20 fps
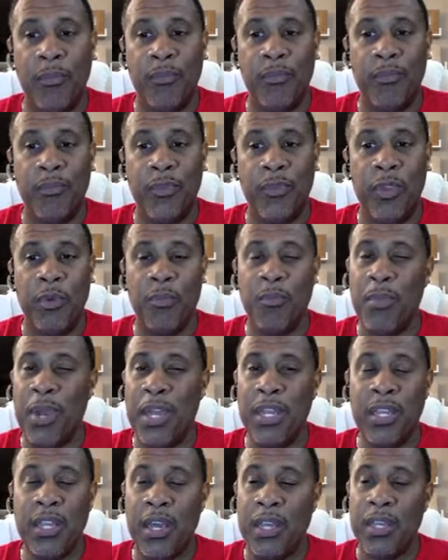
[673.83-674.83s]
You might
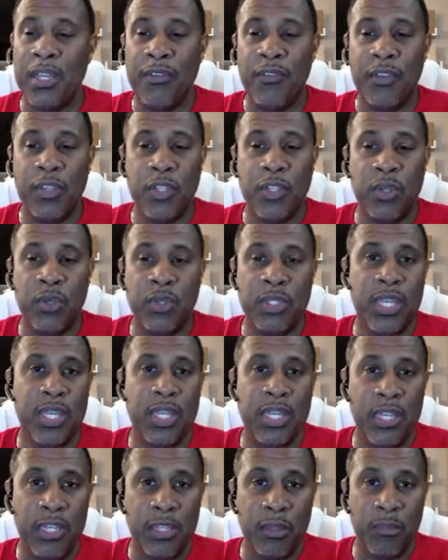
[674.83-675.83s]
not even do
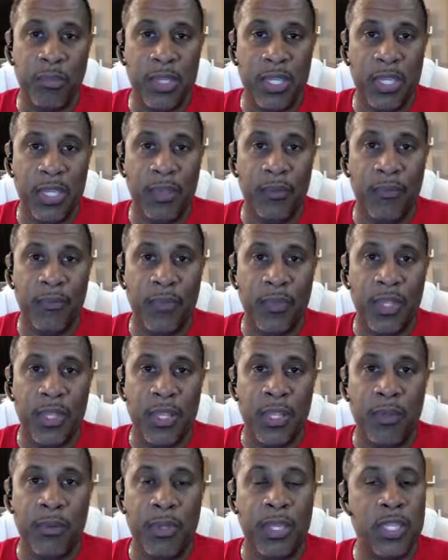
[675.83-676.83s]
1080p.
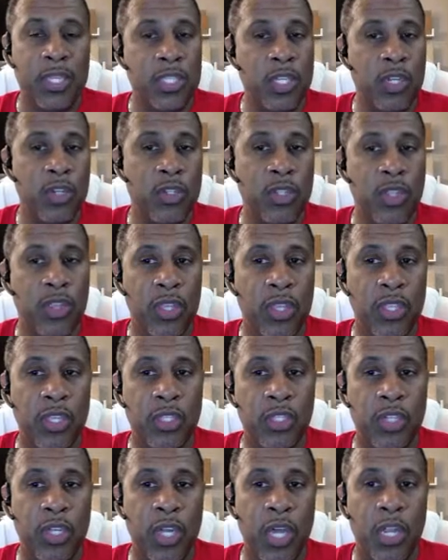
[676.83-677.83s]
Because here's the thing that
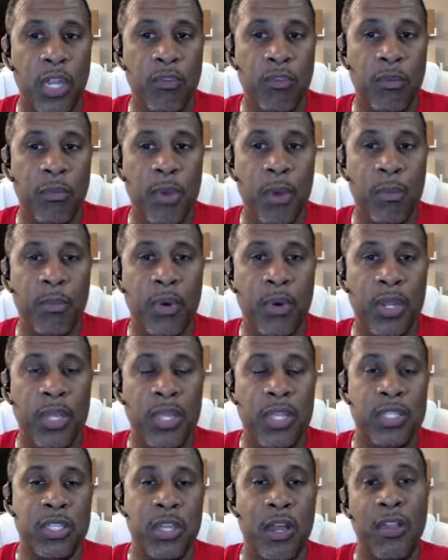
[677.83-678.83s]
you got to remember
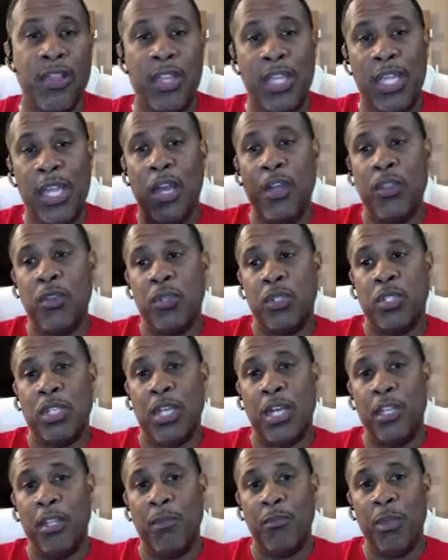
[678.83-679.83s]
is on the other
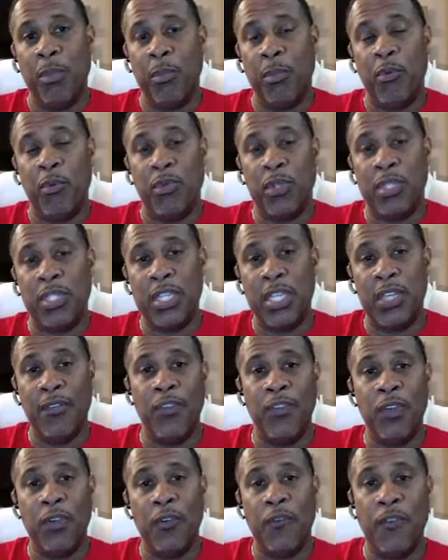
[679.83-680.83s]
side, the people
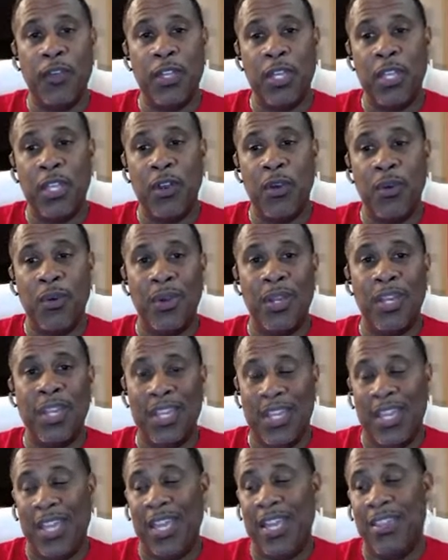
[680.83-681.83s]
receiving your video,
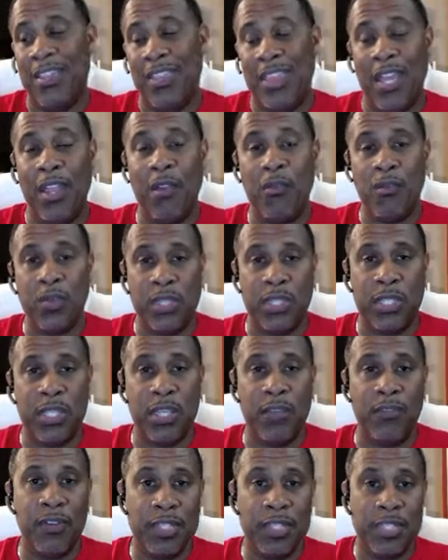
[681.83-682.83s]
can they
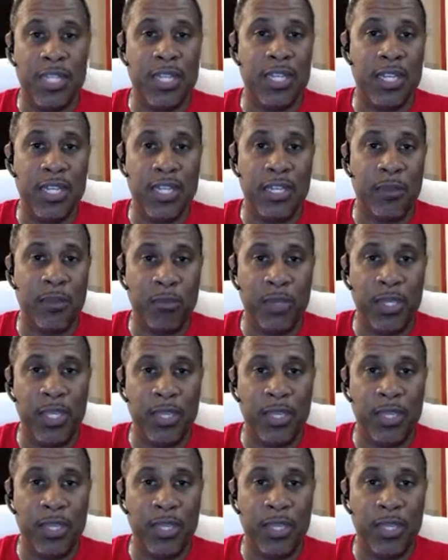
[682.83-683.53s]
receive at 1080p?